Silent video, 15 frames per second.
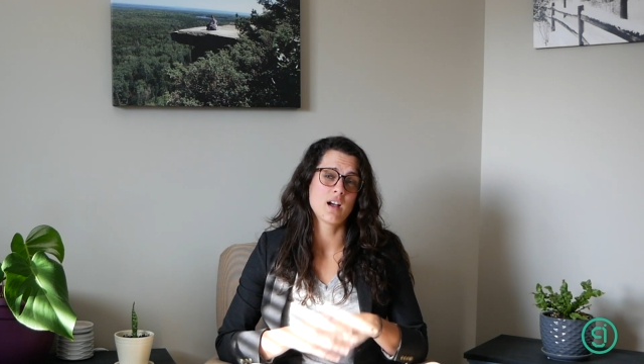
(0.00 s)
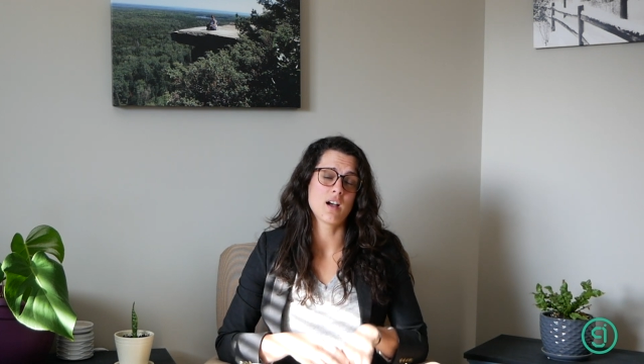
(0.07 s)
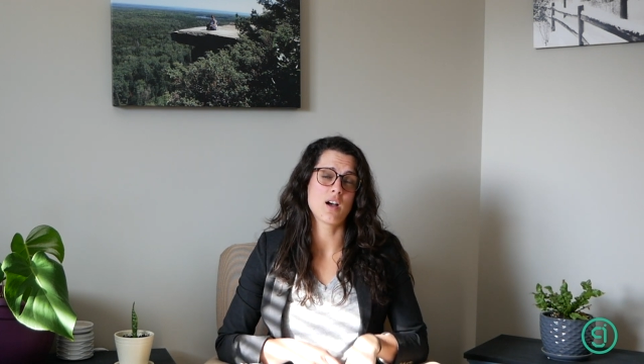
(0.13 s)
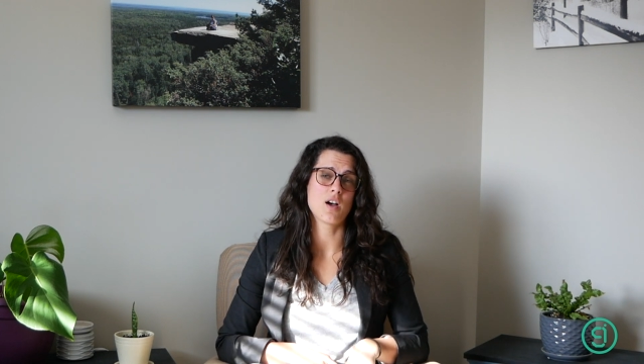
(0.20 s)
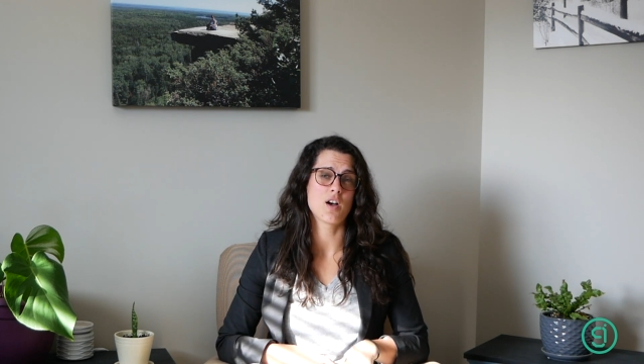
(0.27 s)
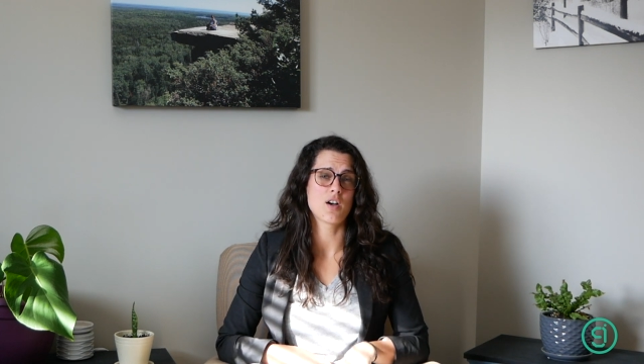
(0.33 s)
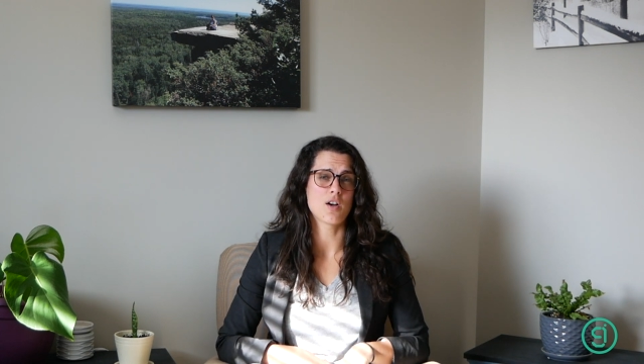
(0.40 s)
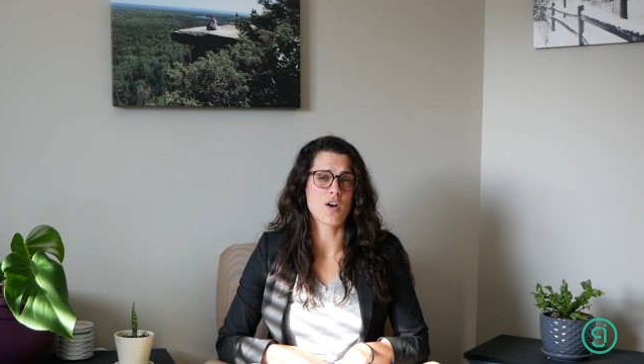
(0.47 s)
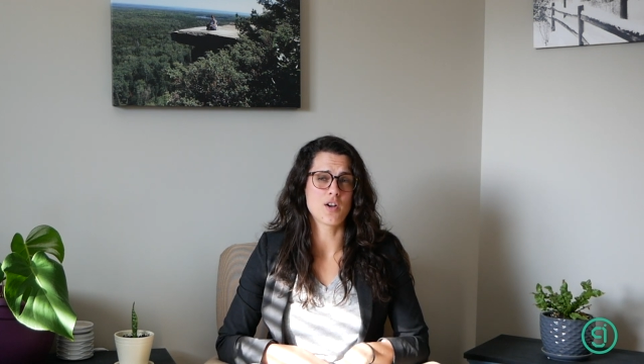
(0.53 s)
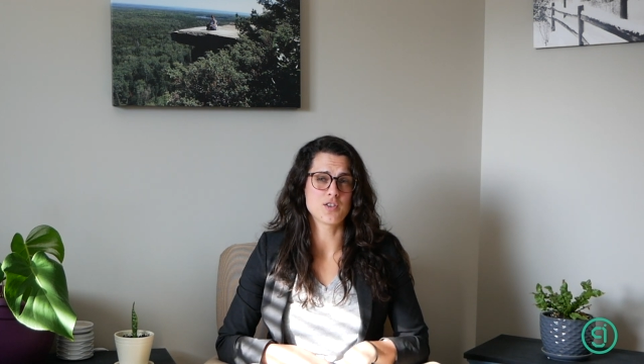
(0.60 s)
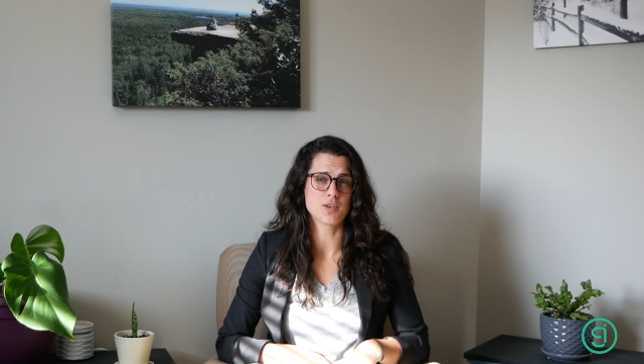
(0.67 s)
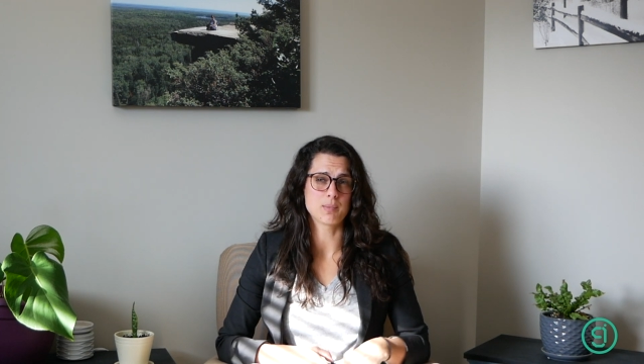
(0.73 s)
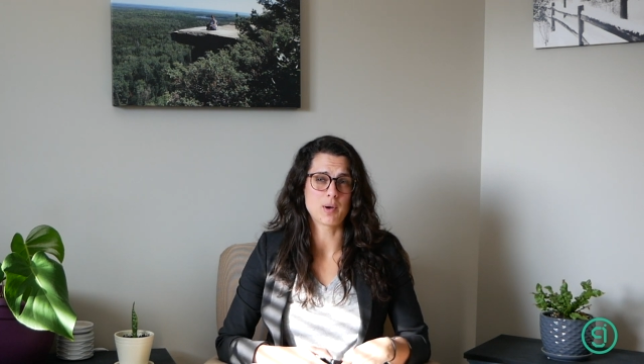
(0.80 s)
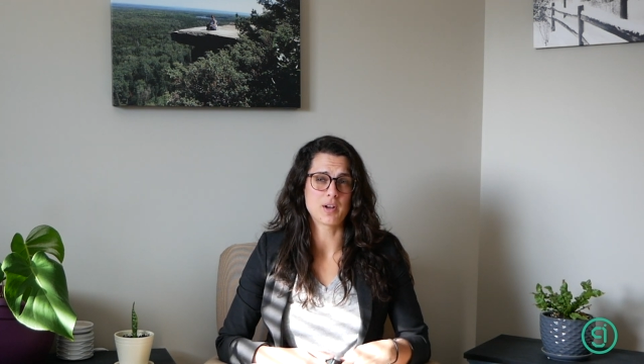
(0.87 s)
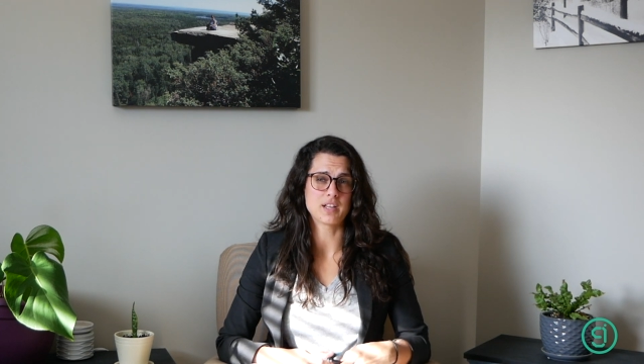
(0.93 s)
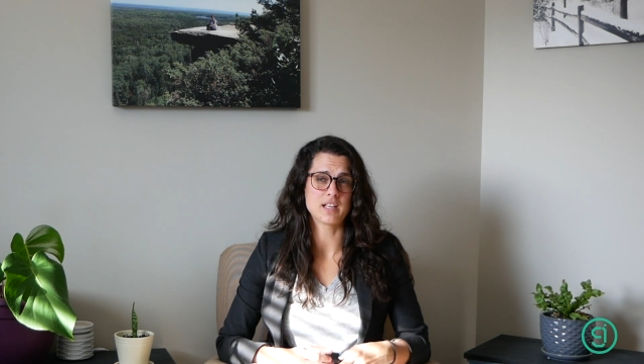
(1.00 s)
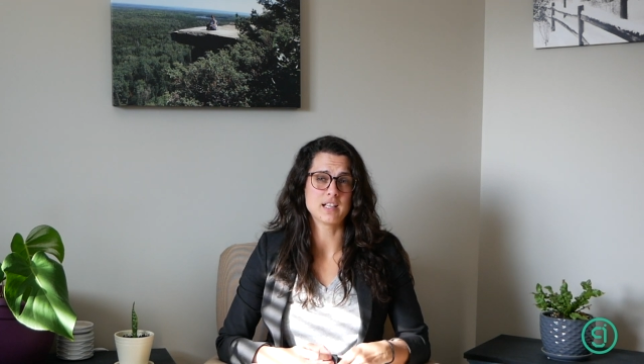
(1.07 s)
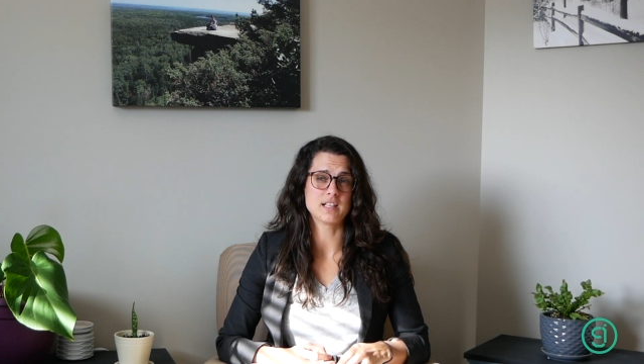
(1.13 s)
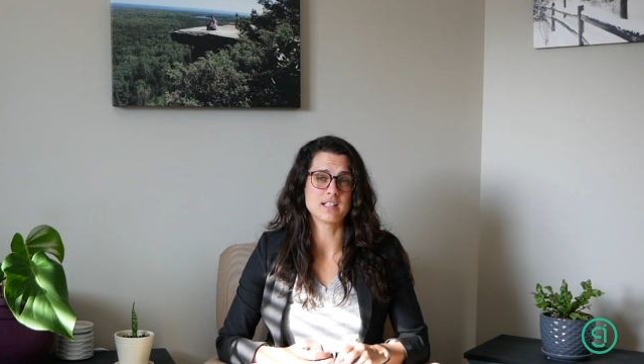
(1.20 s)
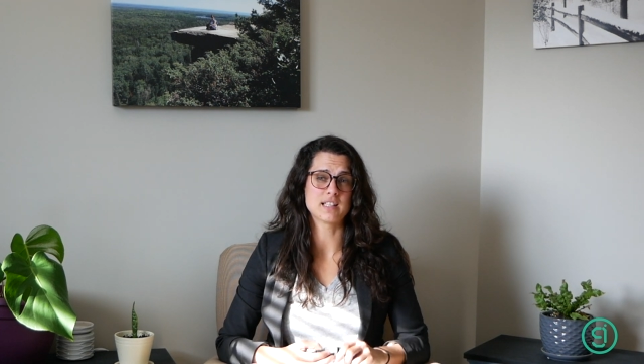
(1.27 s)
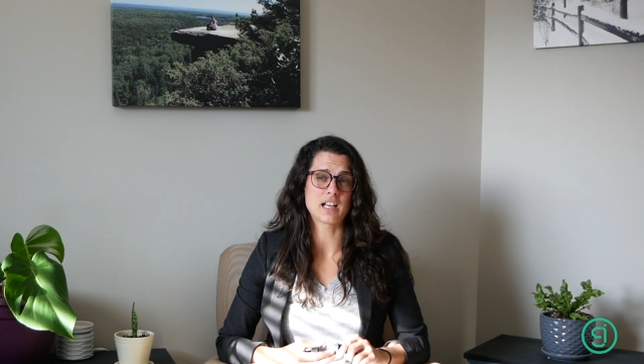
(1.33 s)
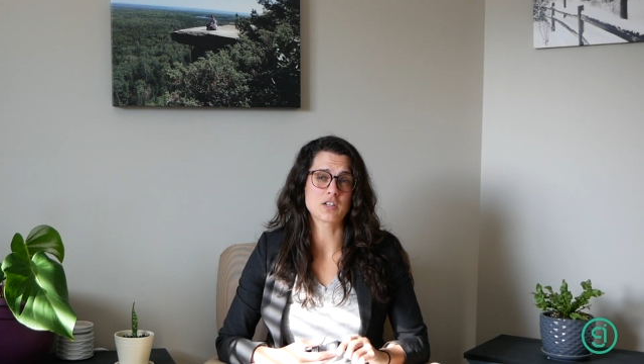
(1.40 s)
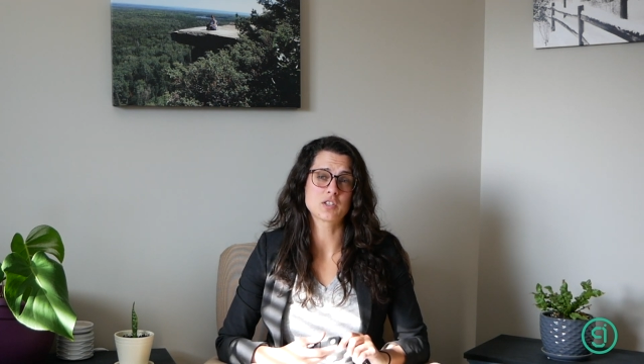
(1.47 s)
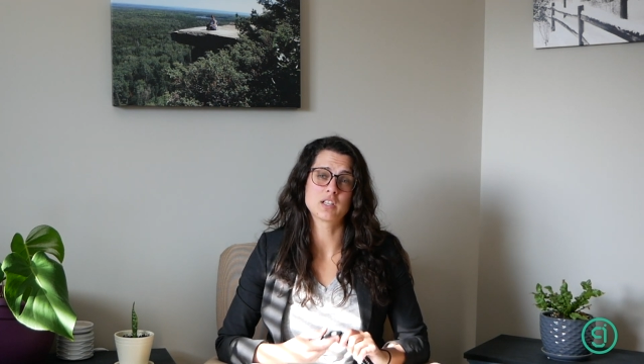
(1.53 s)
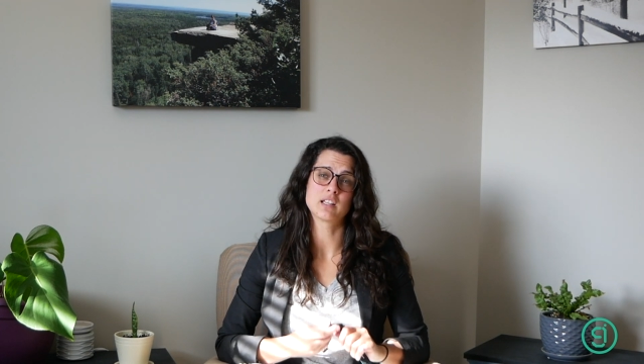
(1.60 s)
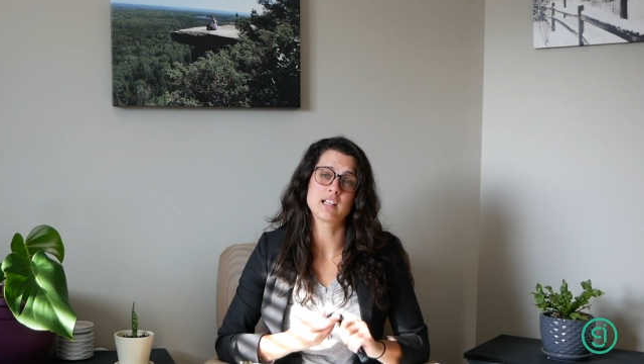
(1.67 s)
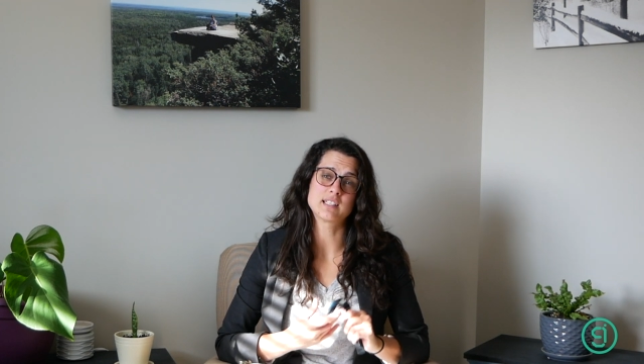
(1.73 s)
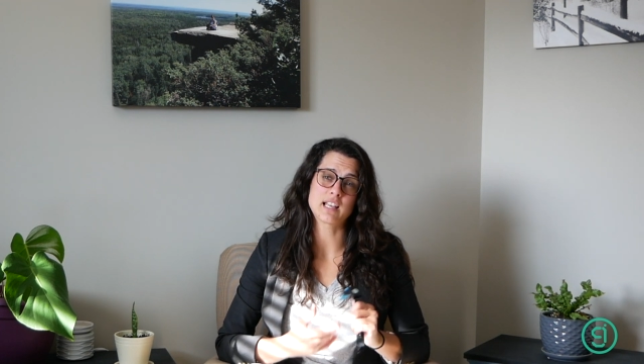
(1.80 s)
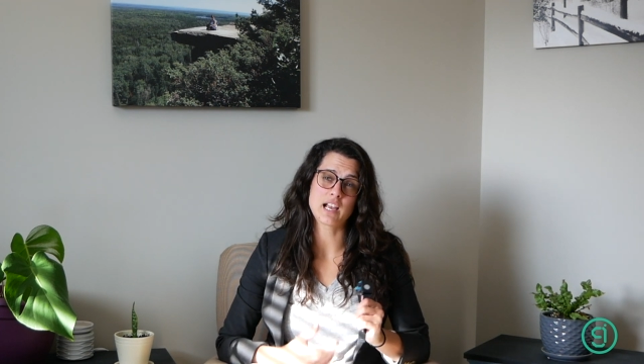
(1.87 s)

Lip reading: on your body is actually less